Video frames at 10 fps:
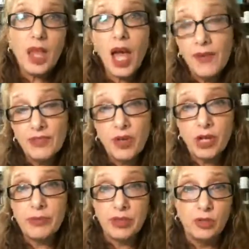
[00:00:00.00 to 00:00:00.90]
I have a
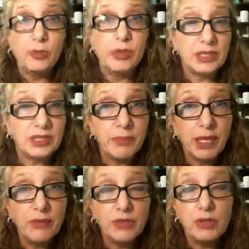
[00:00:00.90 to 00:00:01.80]
daughter with lupus, as
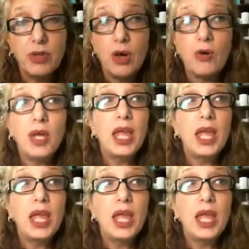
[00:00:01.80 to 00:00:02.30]
many of you know,